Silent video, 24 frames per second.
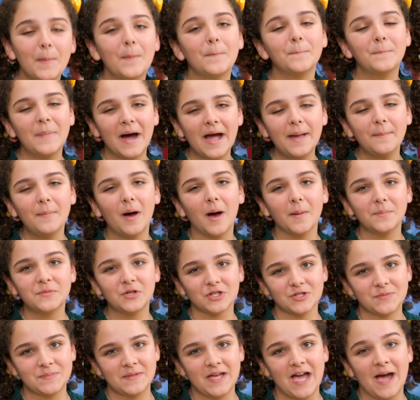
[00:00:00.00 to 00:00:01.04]
My mom
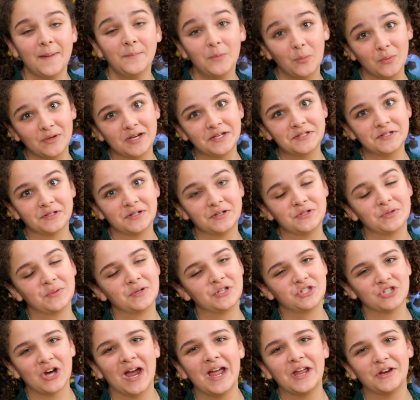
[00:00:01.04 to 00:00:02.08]
tells me I'm going to turn into a
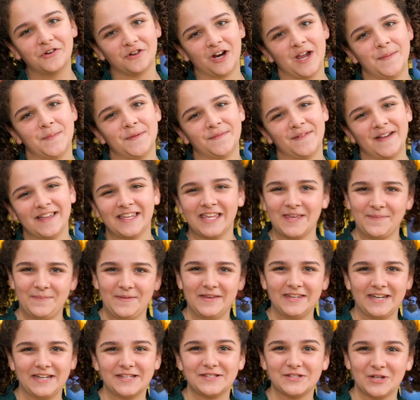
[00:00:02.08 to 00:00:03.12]
giant grape if I keep
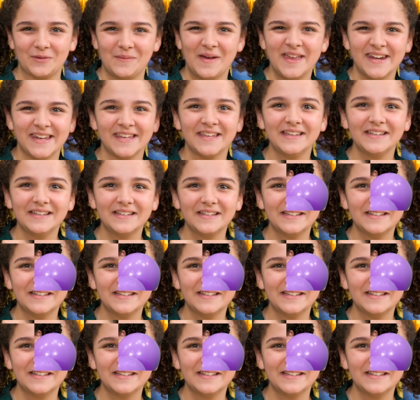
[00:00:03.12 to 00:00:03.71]
eating so many.